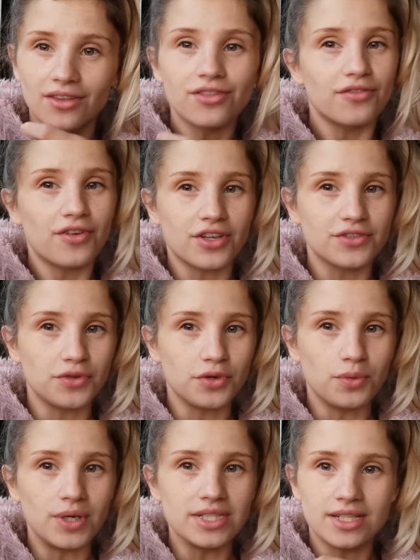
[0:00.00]
the first few
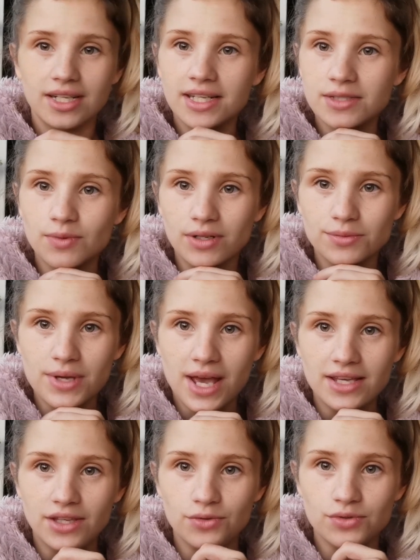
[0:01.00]
weeks at least, whilst we
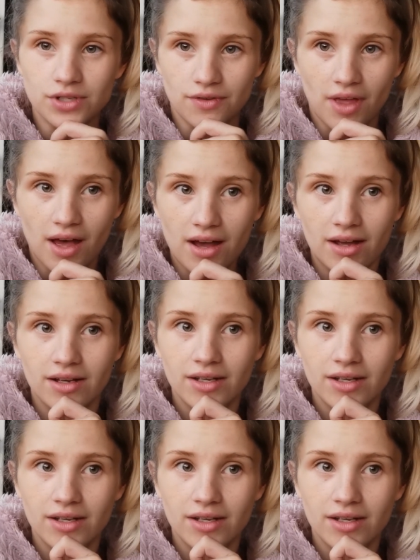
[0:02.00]
get used to that.